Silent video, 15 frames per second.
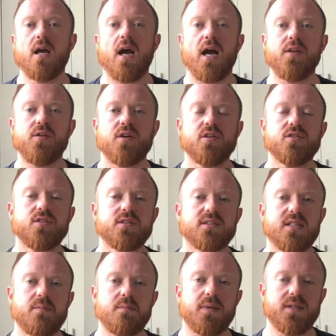And you can just
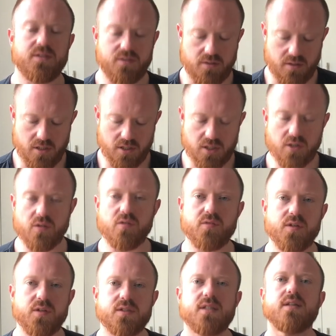simply look at your
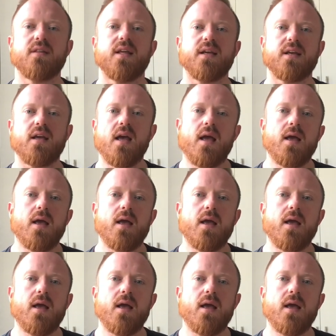food and think,